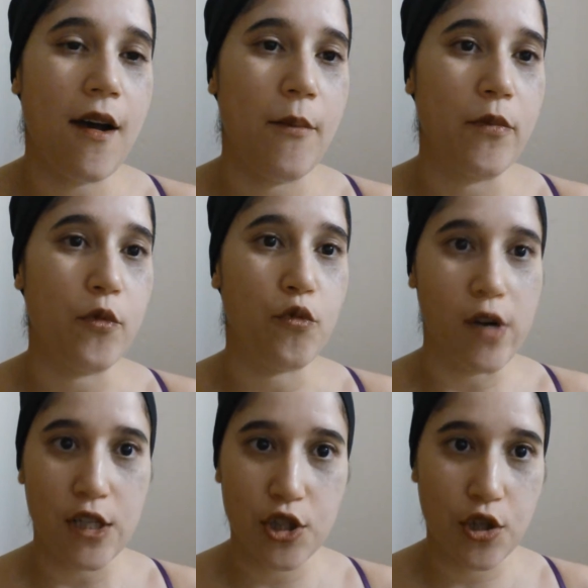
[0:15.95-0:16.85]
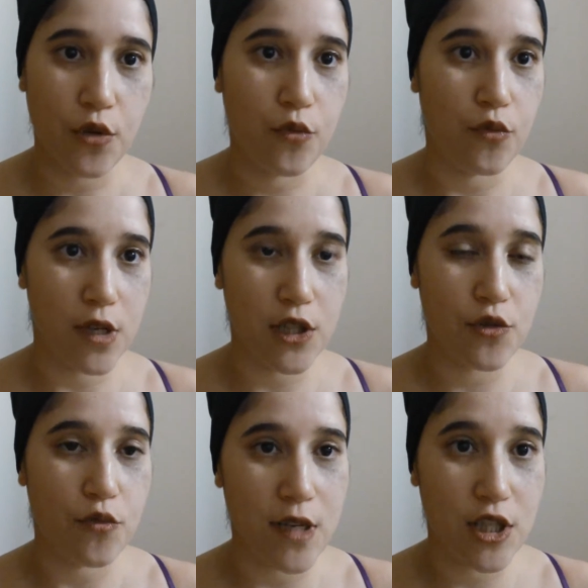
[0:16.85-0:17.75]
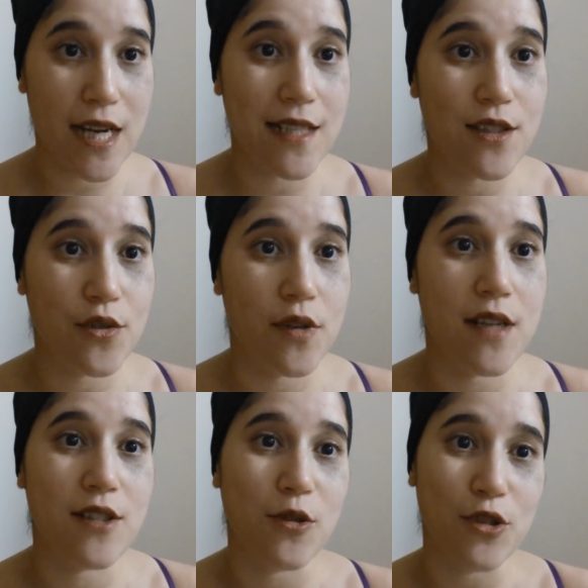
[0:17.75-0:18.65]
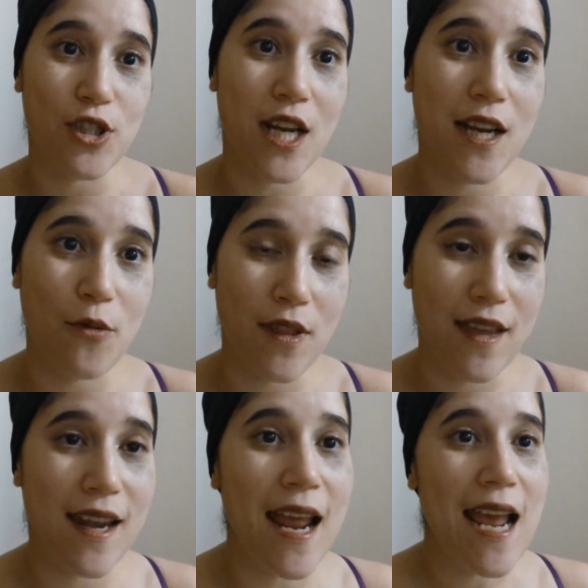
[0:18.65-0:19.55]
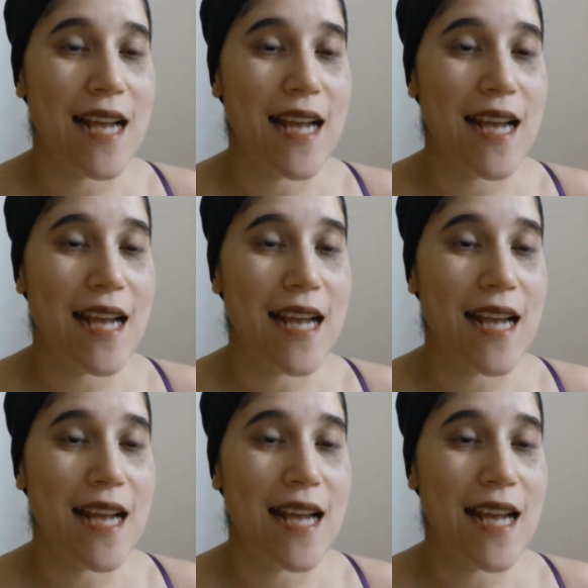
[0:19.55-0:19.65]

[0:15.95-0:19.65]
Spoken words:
rich history associated with it.